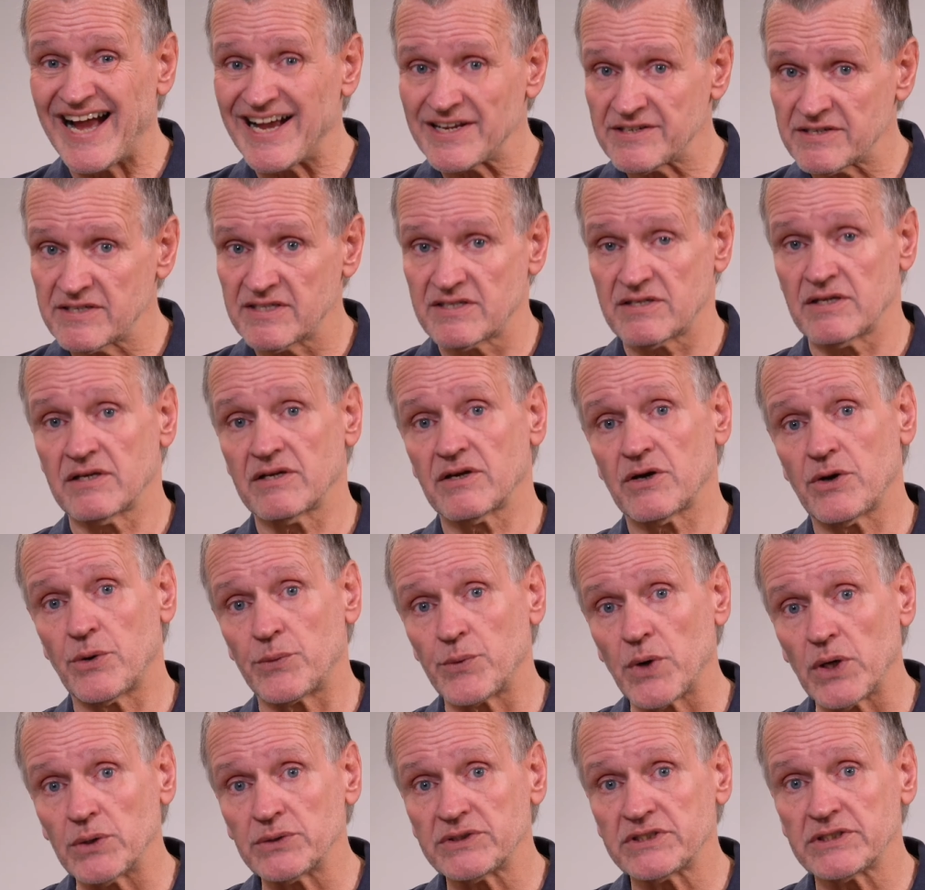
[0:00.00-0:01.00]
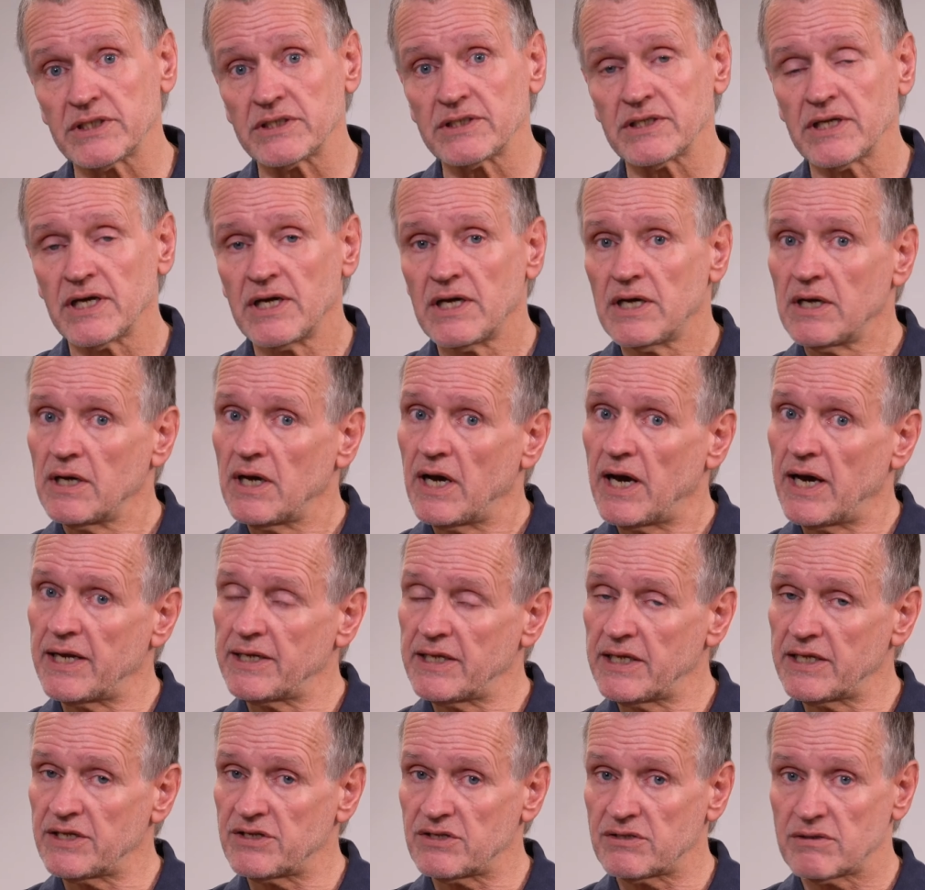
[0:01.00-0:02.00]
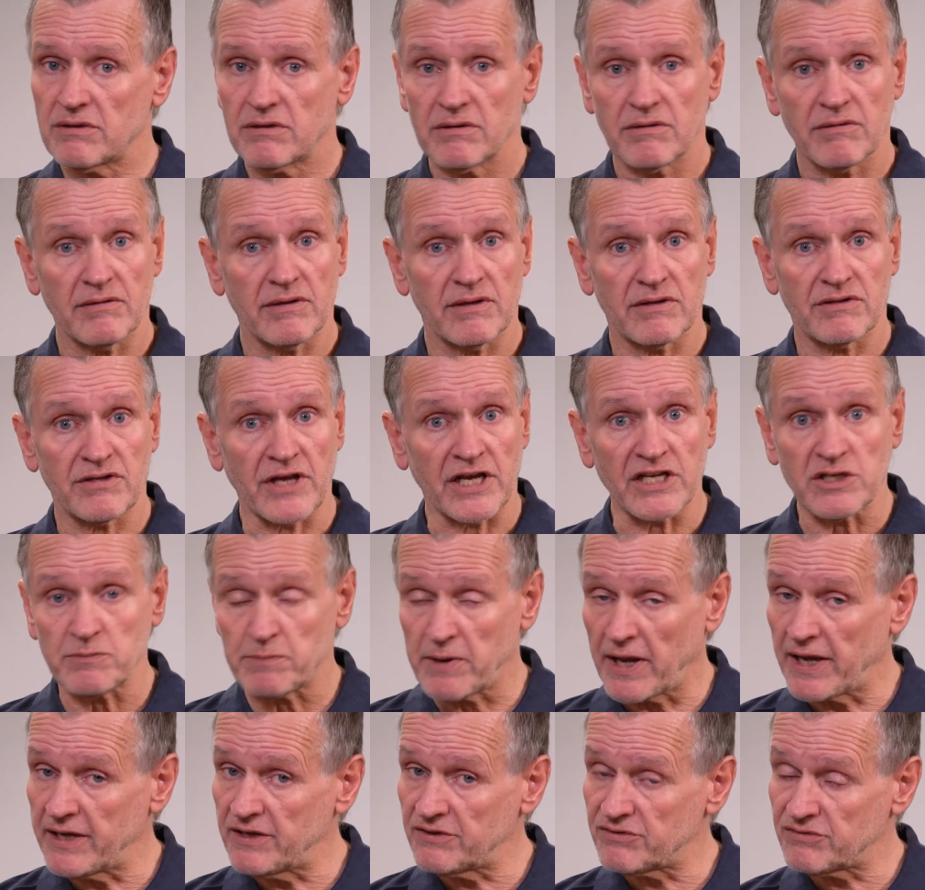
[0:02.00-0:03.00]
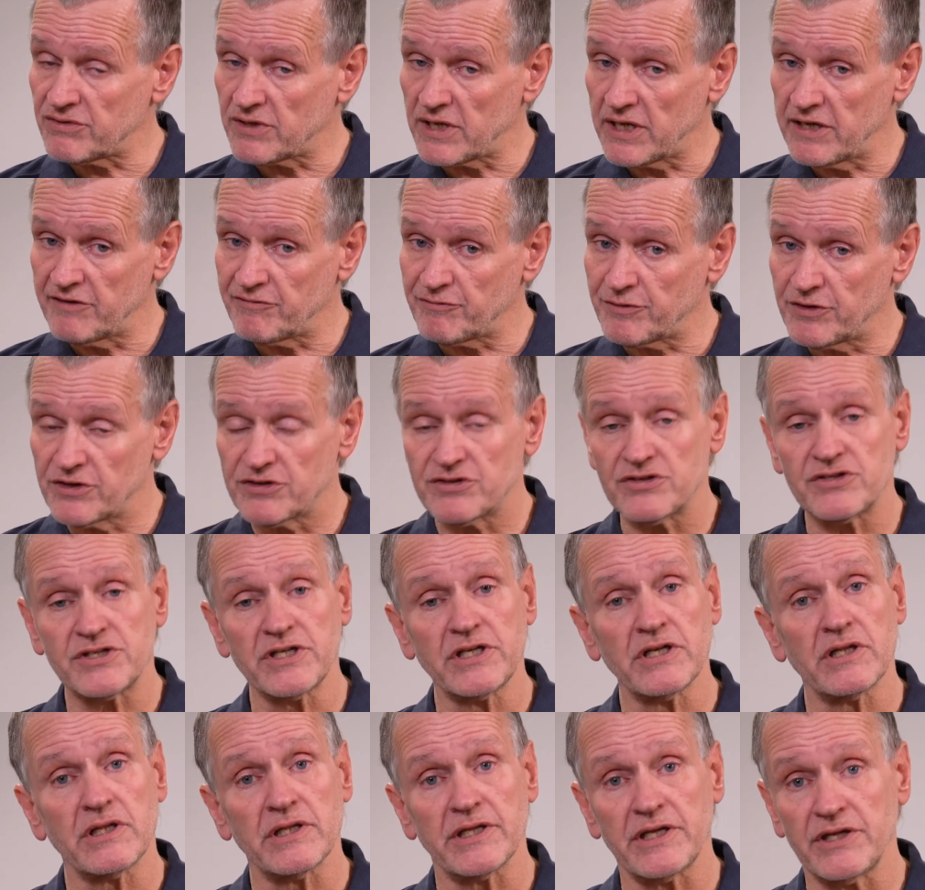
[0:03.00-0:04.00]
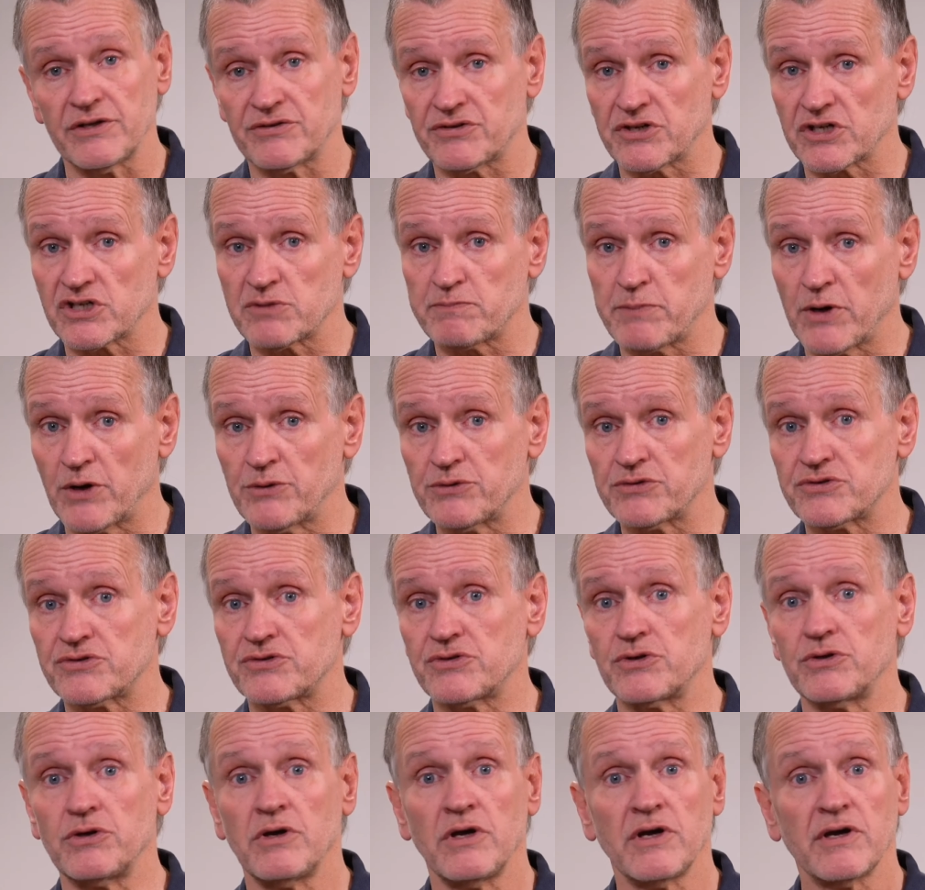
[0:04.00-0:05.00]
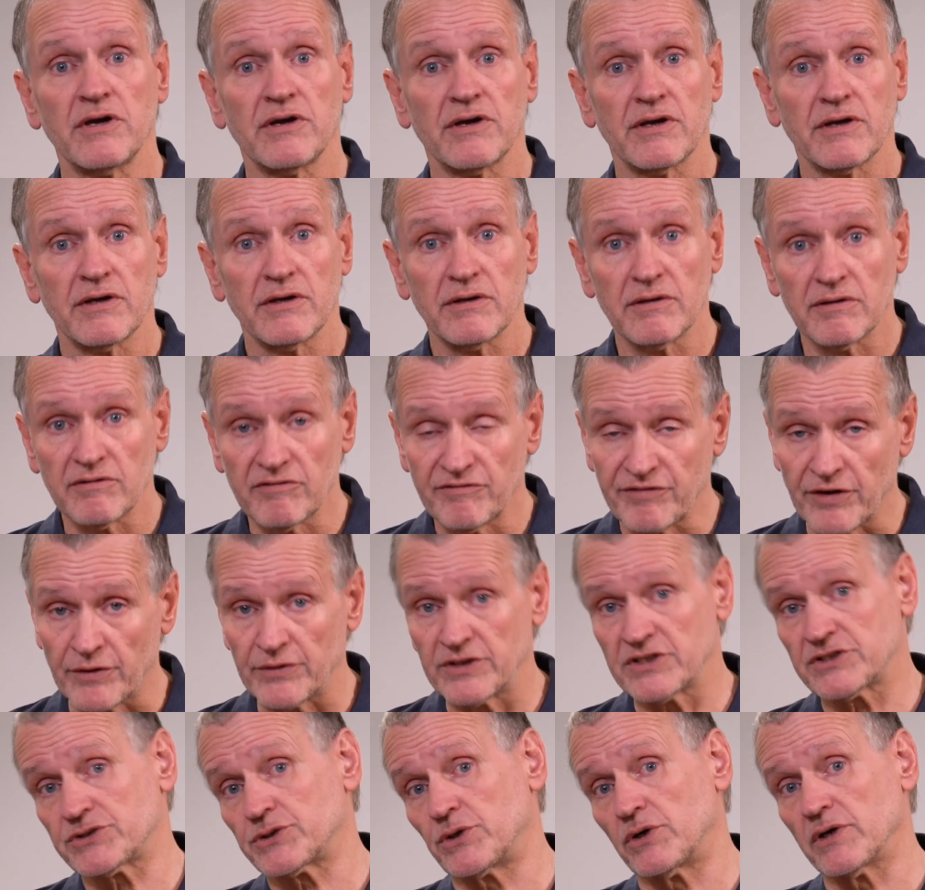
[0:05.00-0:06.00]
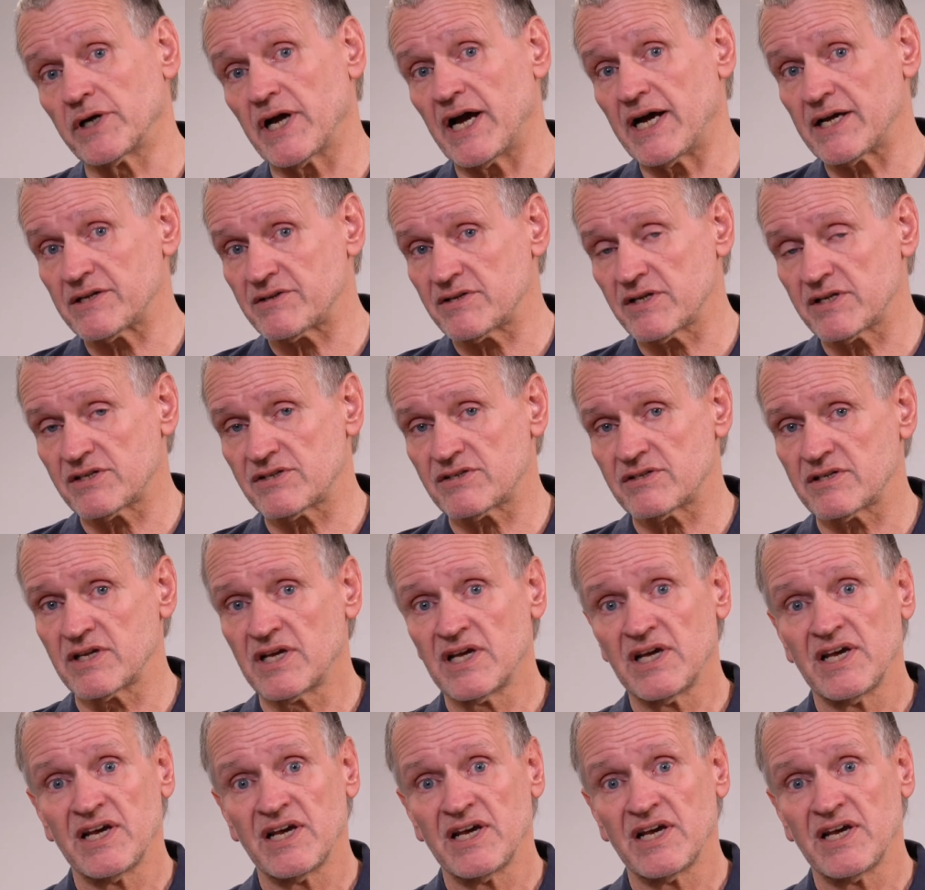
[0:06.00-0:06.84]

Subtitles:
acid corrosion, and it takes place if the steel is exposed to very strong acids.